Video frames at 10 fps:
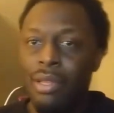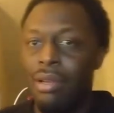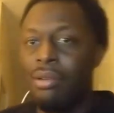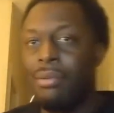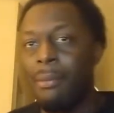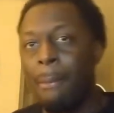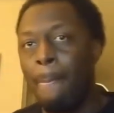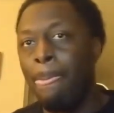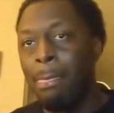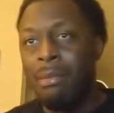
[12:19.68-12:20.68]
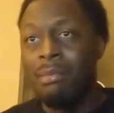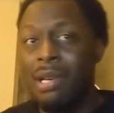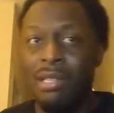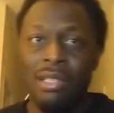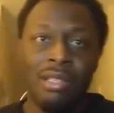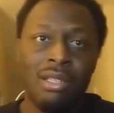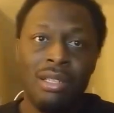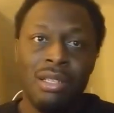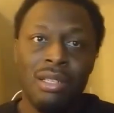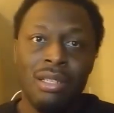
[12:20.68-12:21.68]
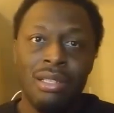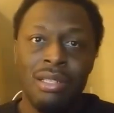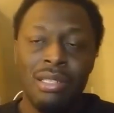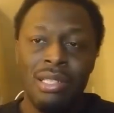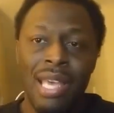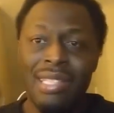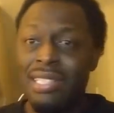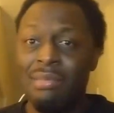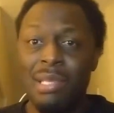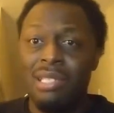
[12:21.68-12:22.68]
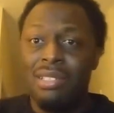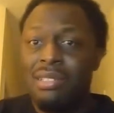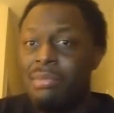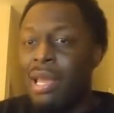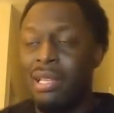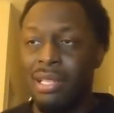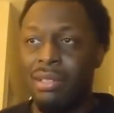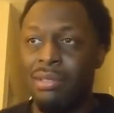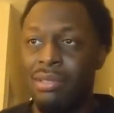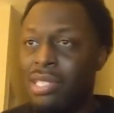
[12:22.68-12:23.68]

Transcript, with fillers: you know, but that doesn't mean she's better than you.